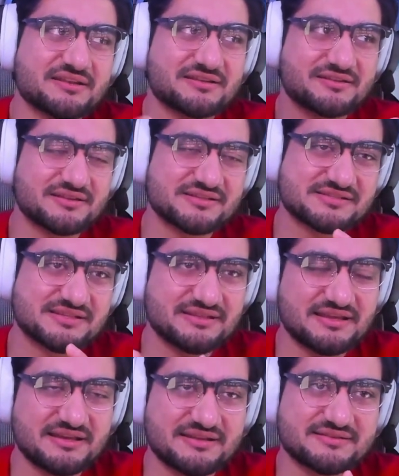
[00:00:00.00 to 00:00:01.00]
And this and
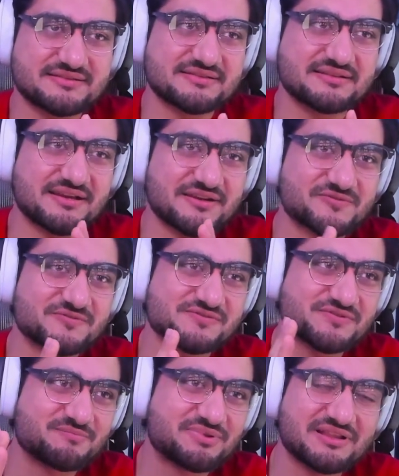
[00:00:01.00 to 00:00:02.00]
that. And Iroh's
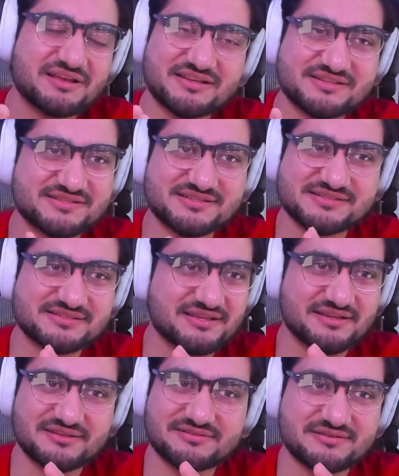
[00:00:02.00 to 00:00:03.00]
reply is just
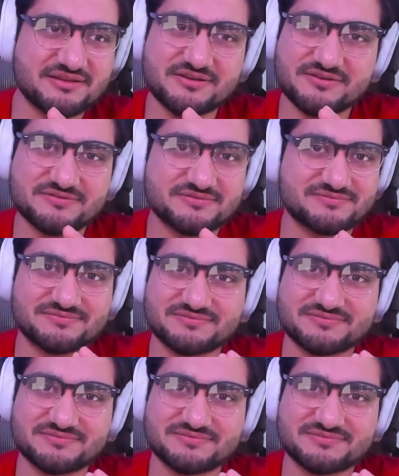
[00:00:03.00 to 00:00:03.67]
like, no,